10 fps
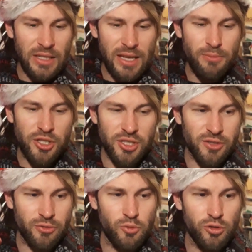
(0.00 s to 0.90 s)
images
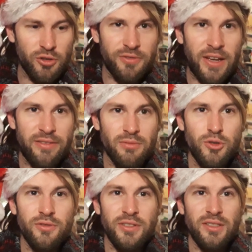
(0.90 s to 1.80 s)
from all your favourite
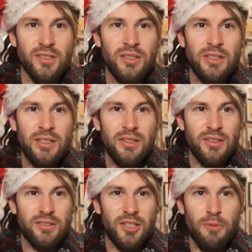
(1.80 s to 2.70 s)
movies.
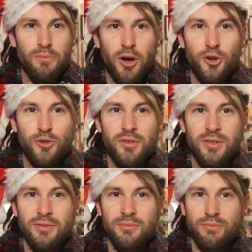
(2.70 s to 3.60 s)
Dumbo,
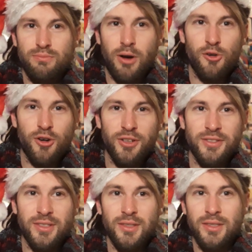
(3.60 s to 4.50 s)

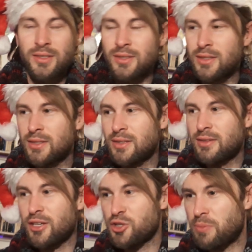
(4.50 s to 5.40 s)
Pocahontas,
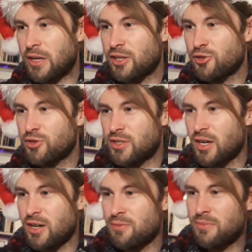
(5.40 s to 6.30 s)
The Hunchback of Notre
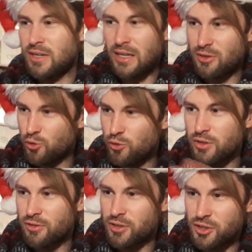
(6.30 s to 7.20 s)
Dame, and all
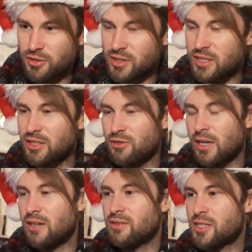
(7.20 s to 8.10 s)
the originals,
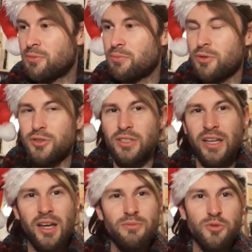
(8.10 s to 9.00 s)
Cinderella and Sleeping Beauty.
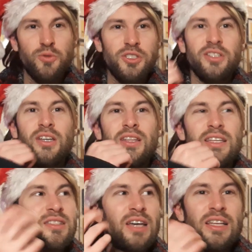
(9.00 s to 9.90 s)
And I'm just watching it going,
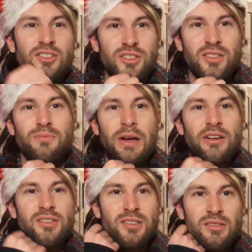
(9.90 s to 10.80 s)
that's just
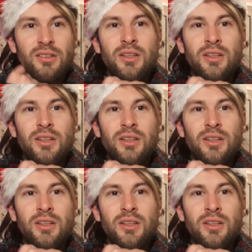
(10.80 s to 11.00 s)
embarrassing